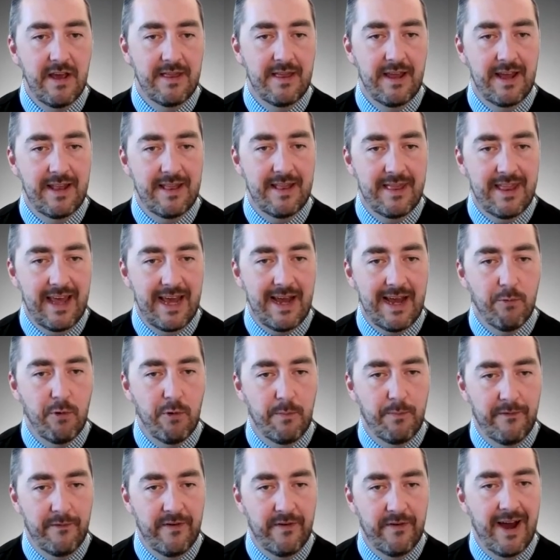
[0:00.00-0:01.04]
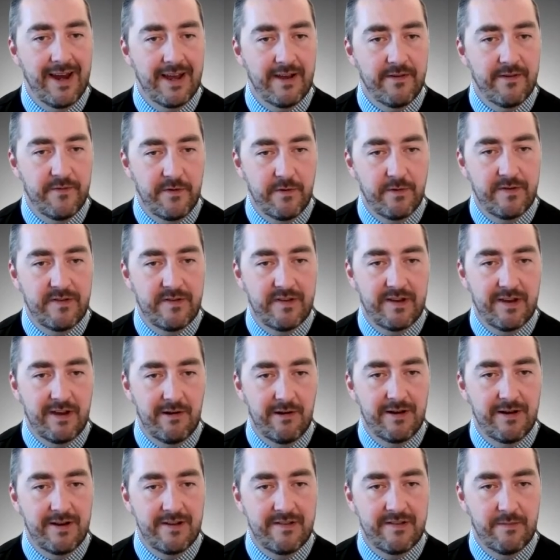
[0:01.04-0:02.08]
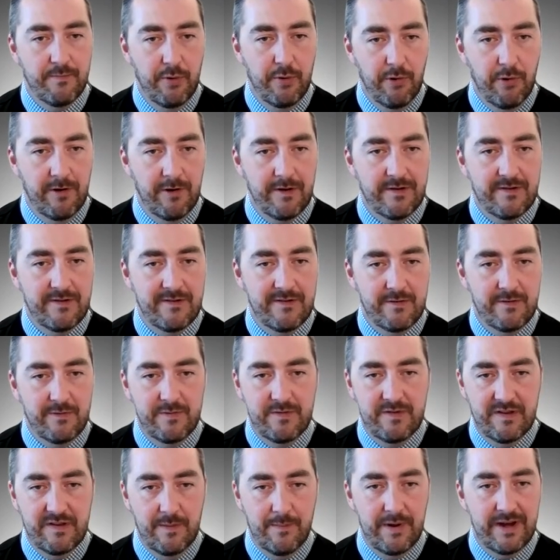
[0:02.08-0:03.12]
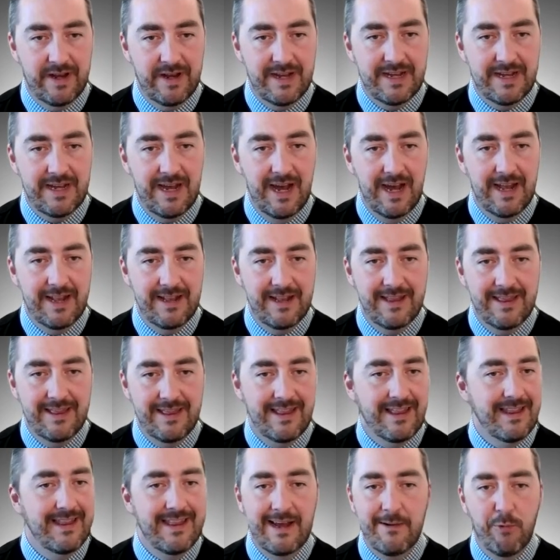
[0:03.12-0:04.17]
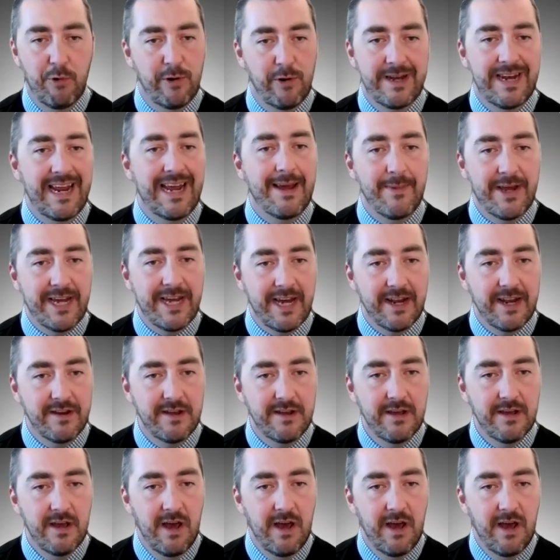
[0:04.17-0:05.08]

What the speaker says: that they were providing food security support to somebody and they weren't naming it.